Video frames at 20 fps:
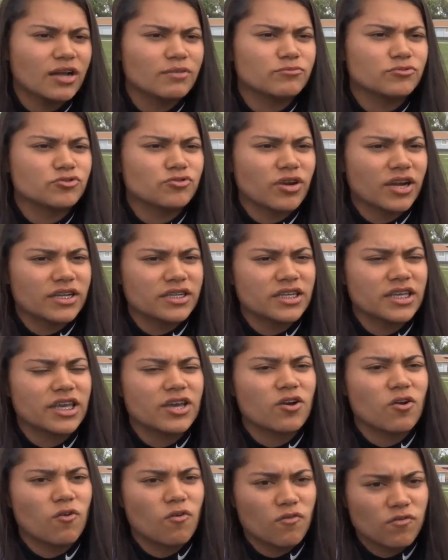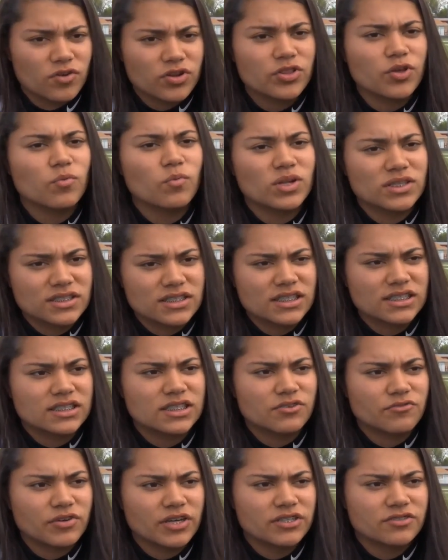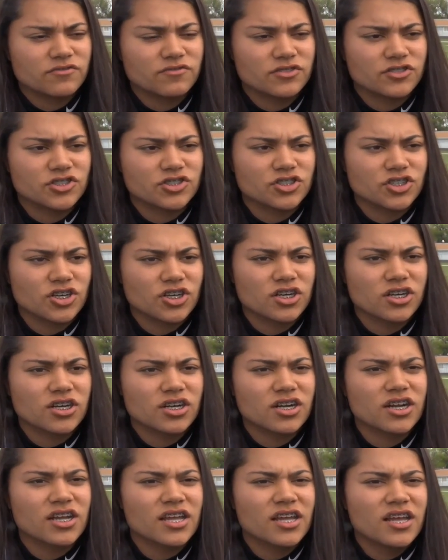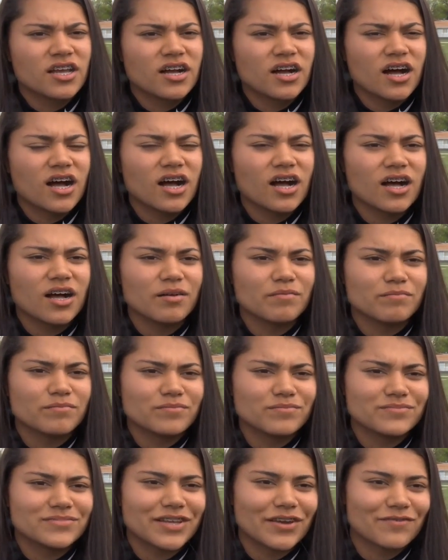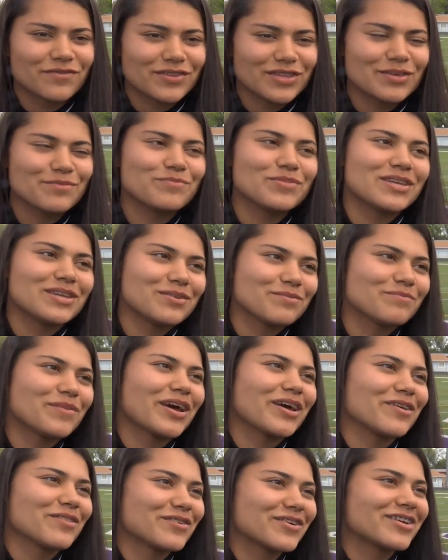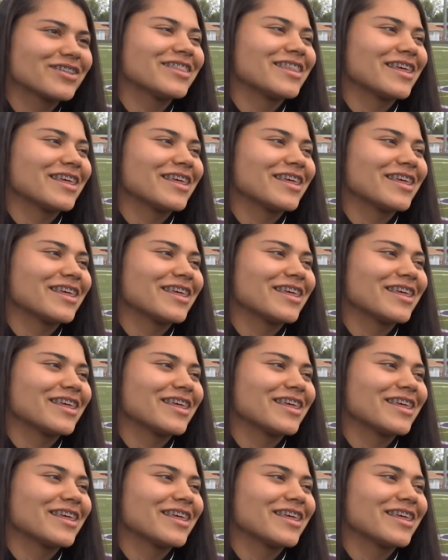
I'm trying to get over the 160 range for sure. Um, definitely beating my other,